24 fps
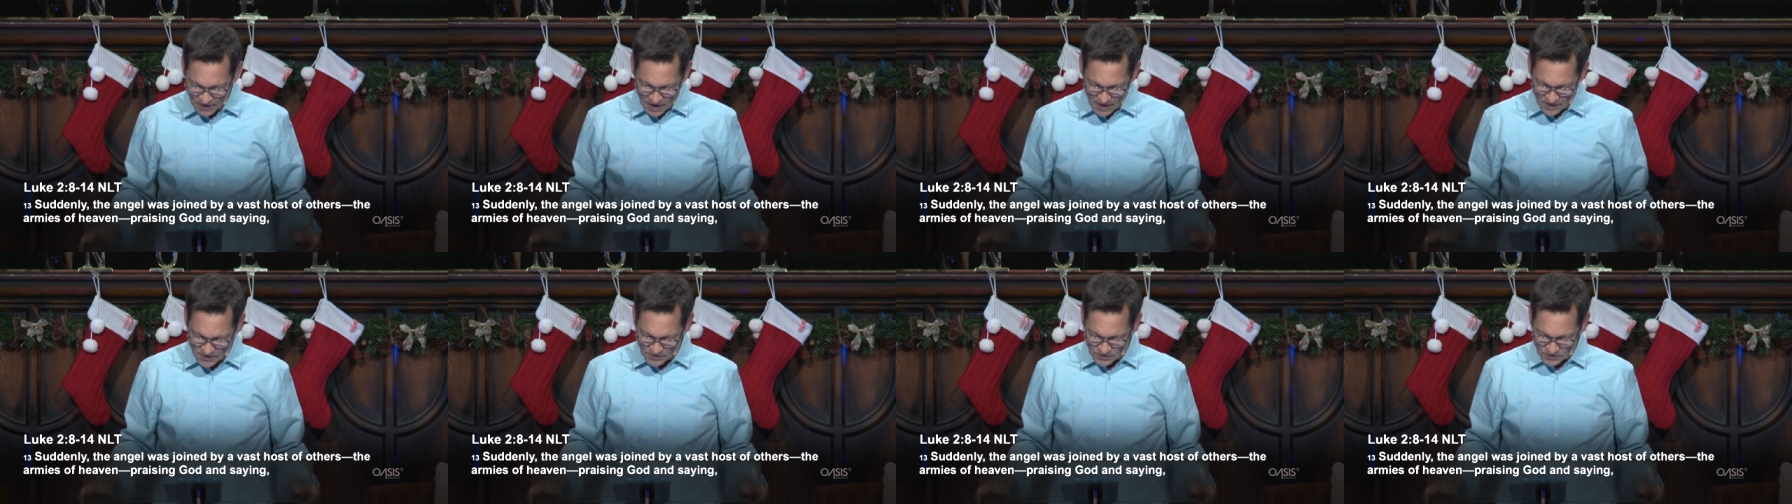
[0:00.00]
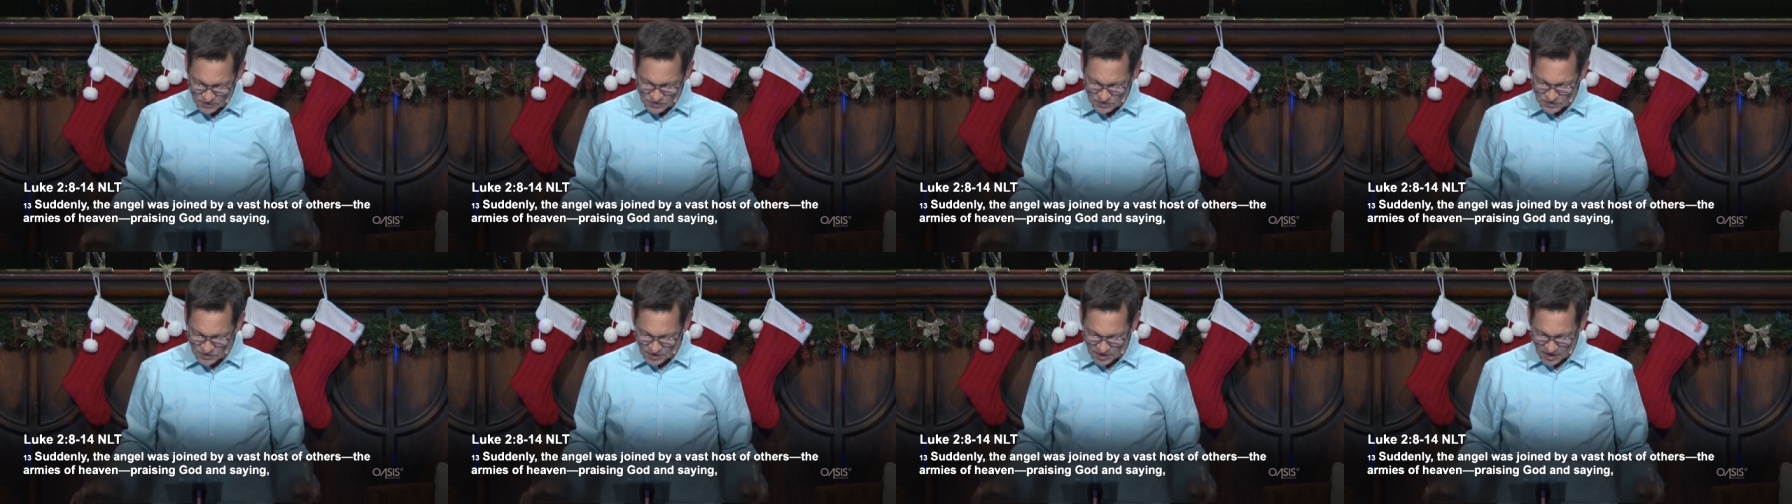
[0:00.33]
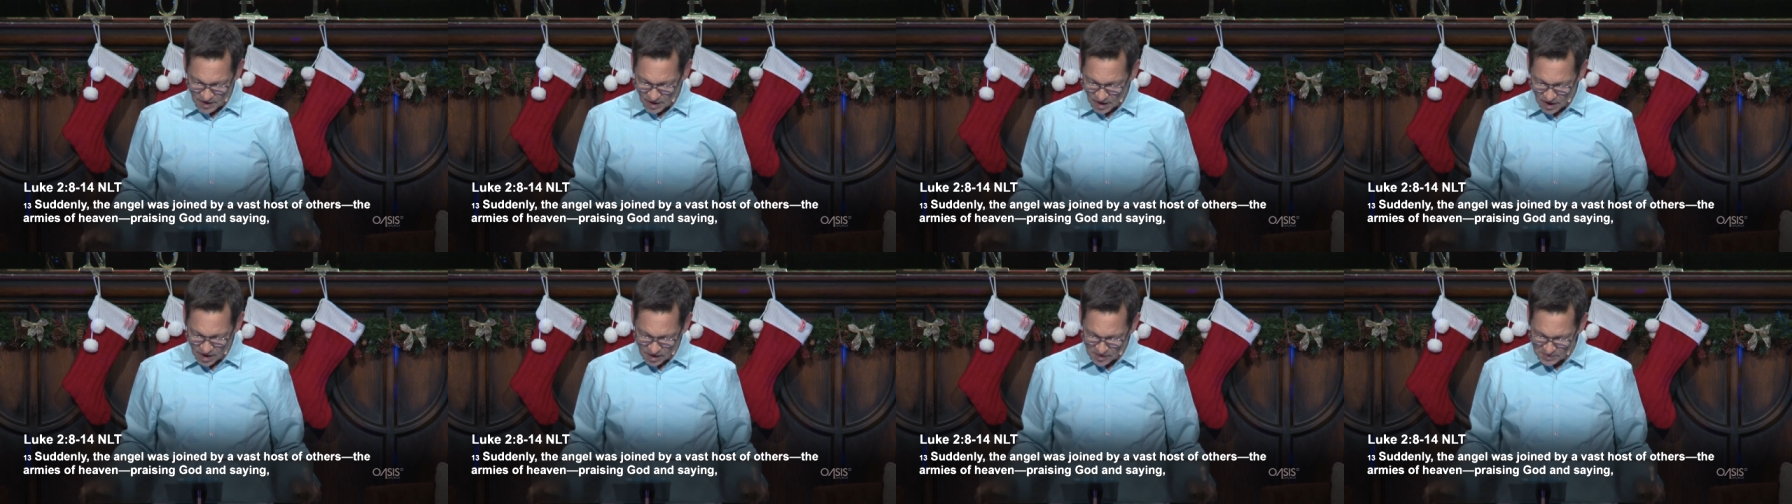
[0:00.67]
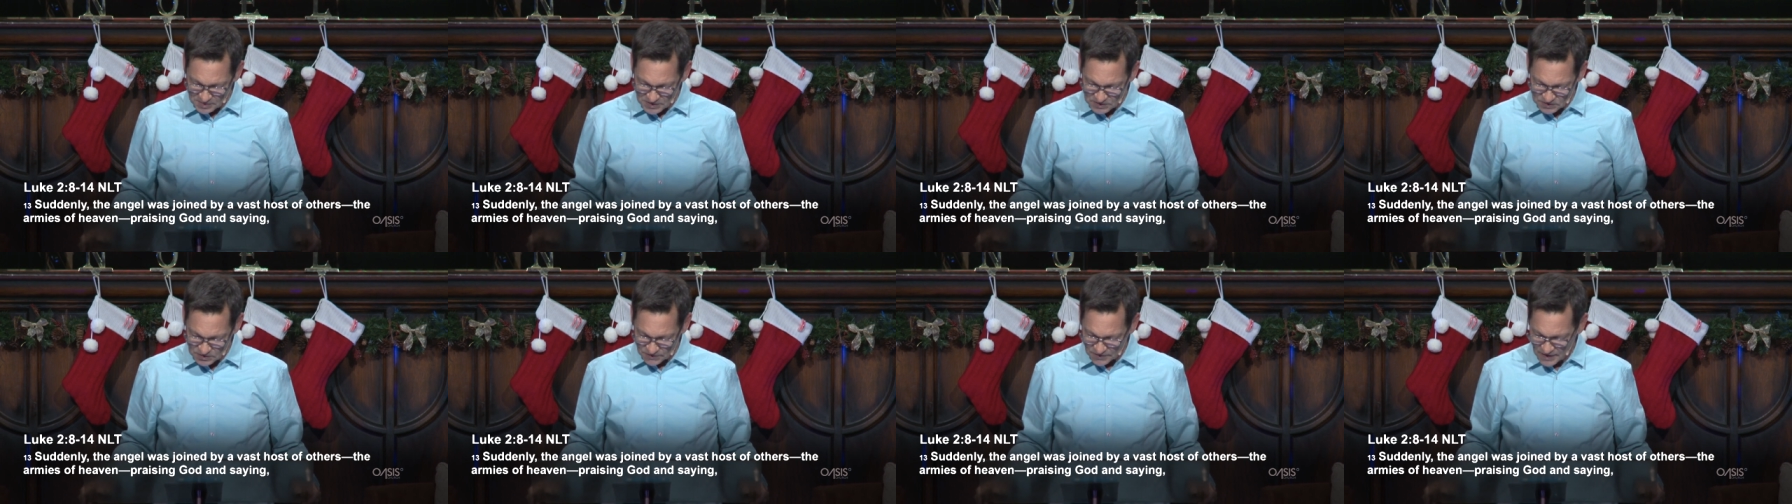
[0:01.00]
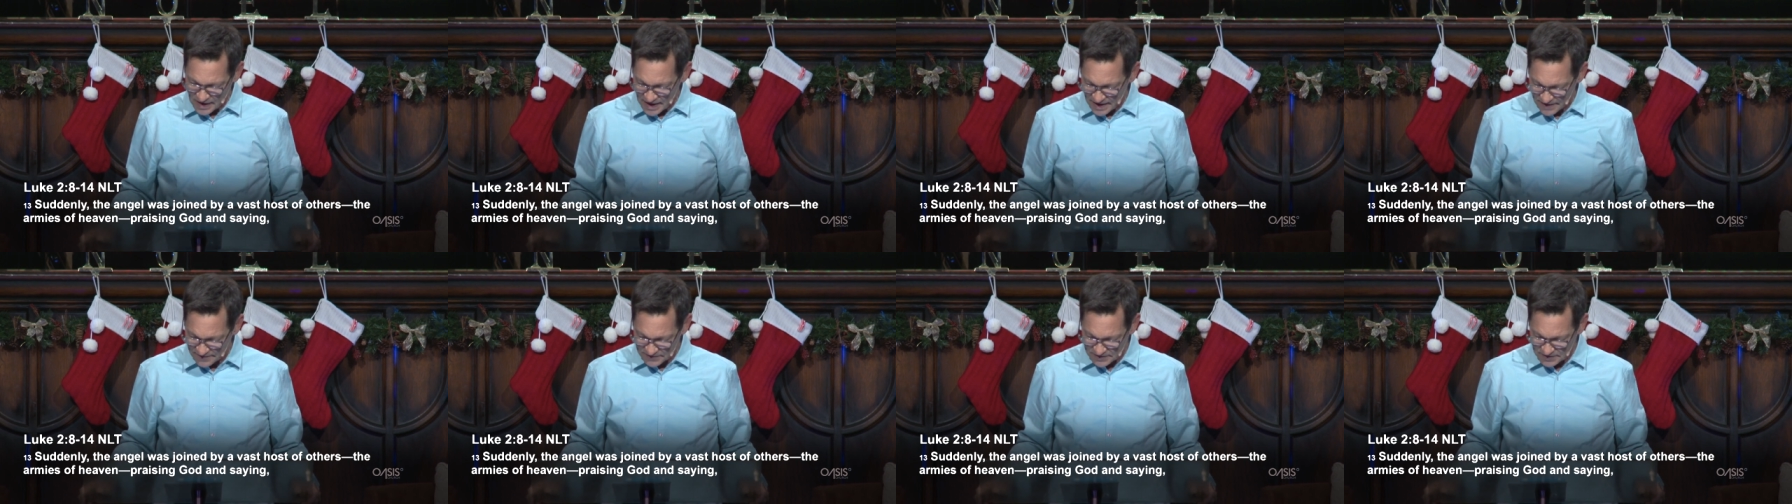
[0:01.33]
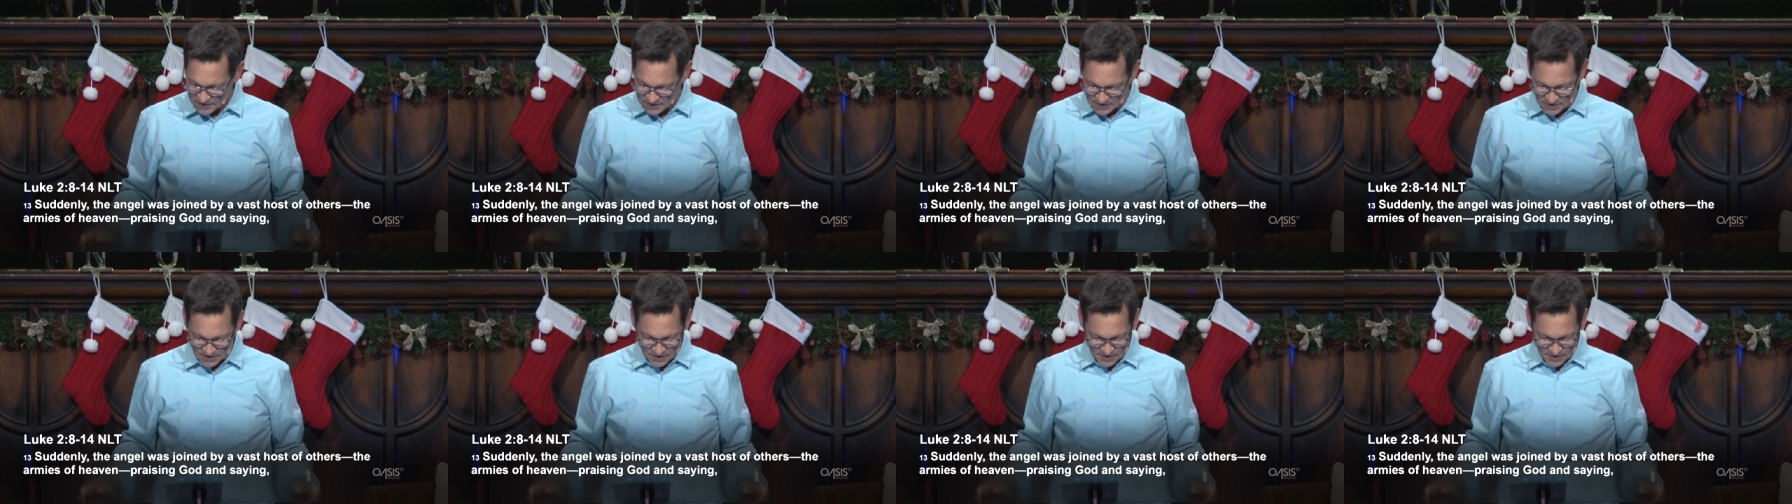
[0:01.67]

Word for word: others, the armies of heaven,